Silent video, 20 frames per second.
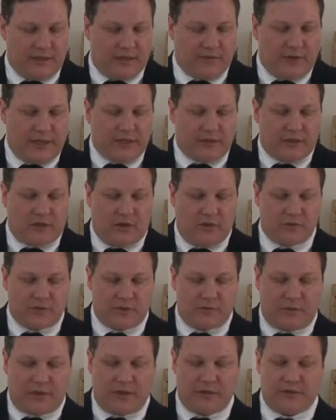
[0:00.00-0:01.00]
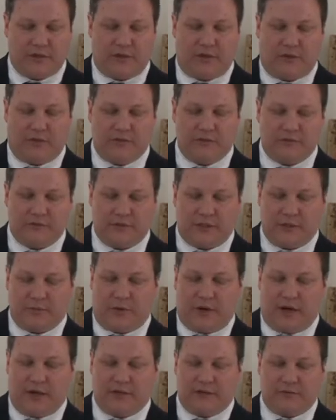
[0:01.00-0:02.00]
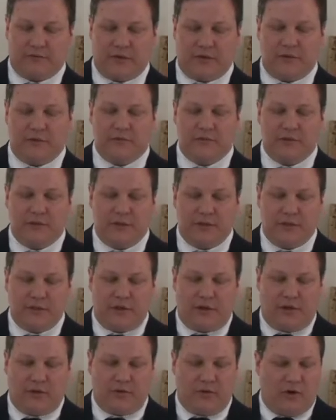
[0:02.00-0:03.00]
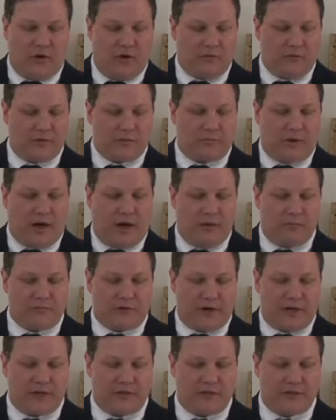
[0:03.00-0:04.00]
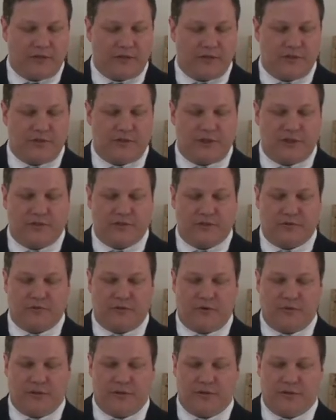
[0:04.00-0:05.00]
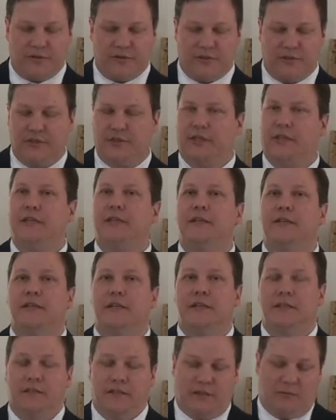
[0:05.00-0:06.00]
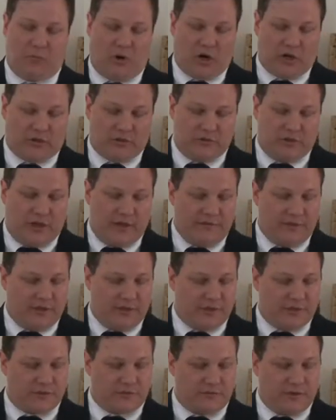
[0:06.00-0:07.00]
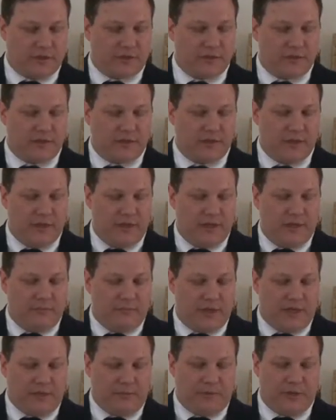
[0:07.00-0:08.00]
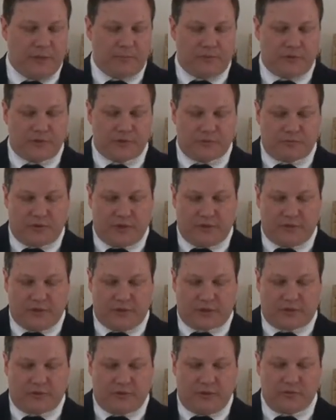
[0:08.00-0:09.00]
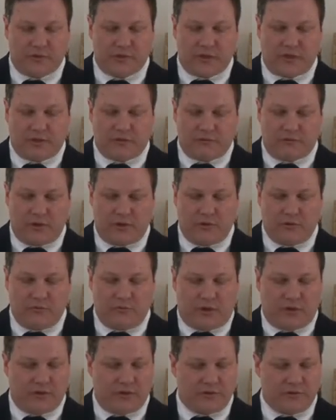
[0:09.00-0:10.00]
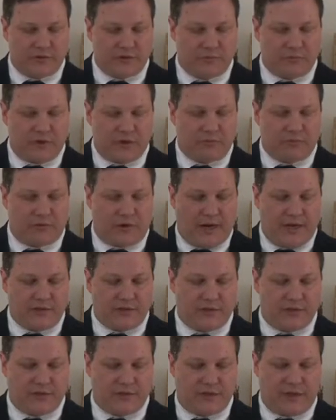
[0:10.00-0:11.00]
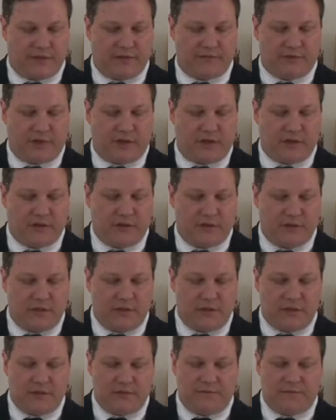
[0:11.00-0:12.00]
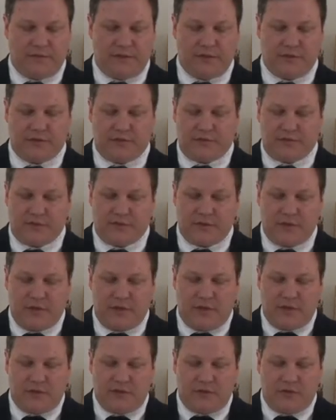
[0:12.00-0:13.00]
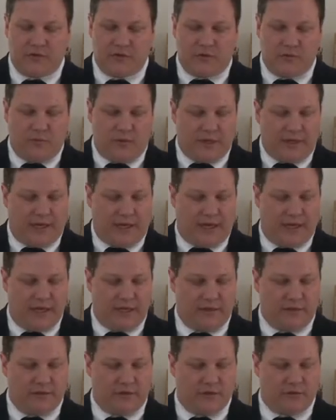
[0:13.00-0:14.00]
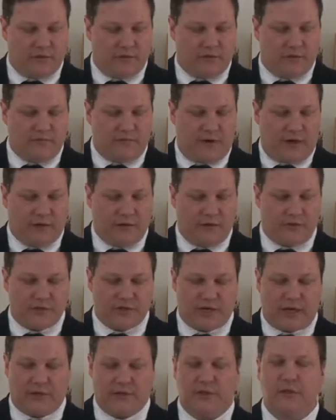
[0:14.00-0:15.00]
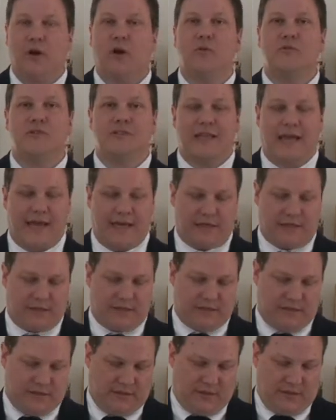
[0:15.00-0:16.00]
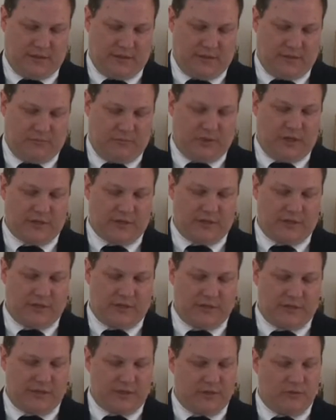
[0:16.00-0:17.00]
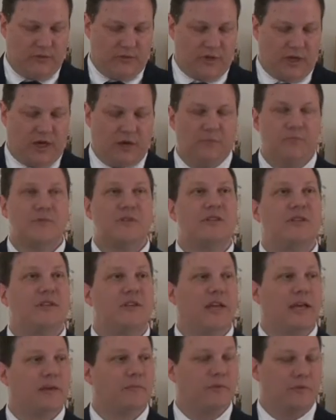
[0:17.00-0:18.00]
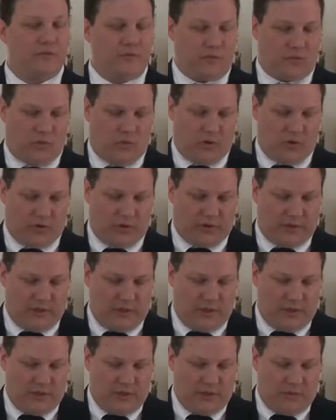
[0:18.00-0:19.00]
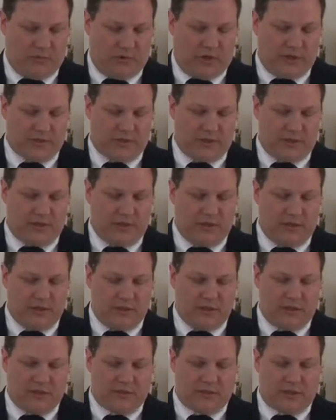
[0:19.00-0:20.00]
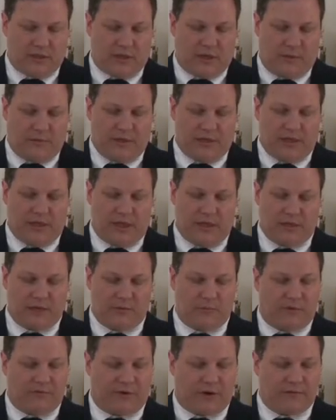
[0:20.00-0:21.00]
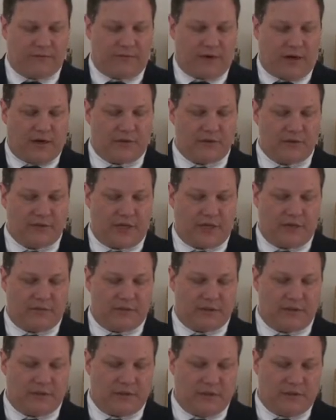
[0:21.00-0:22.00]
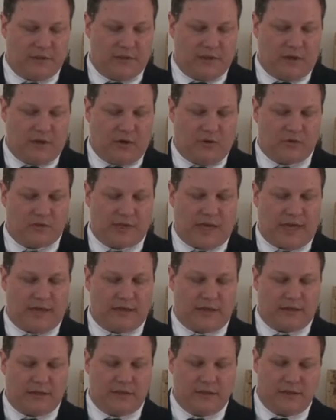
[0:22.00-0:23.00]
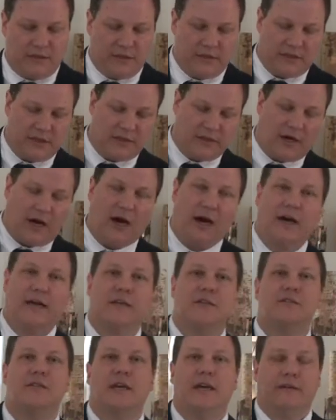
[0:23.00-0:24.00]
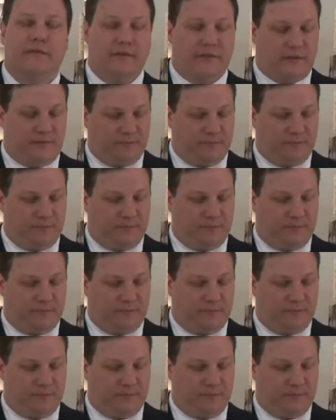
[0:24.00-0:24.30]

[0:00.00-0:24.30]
They laid coats upon the colt and upon the road, along with palm branches as Jesus rode into the city. In Mark 11 it is written, Many people spread their cloaks on the road, while others spread branches they have cut in the fields. Those who went ahead and those who followed shouted, Hosanna! Blessed is he who comes in the name of the Lord. Blessed is the coming kingdom of our father David. Hosanna in the highest heaven.